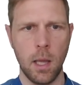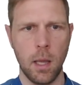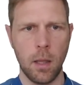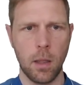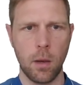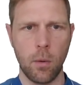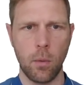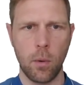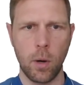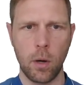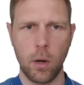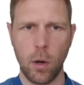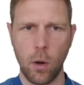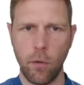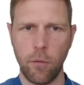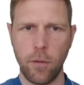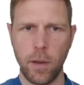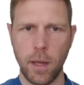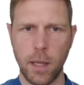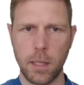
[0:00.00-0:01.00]
There were
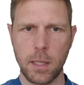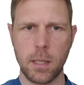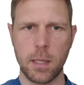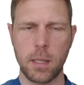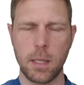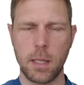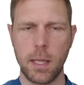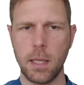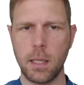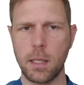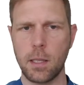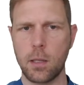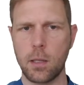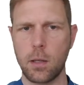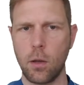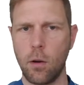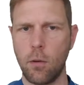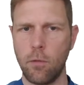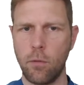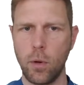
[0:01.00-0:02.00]
no fixed sets
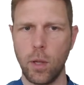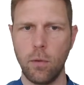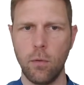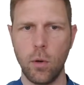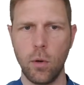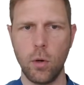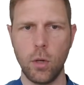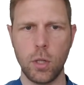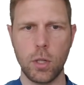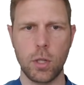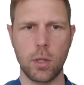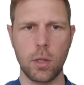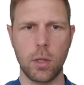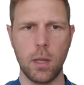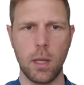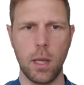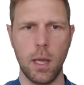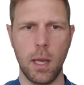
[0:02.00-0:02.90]
of reviewers,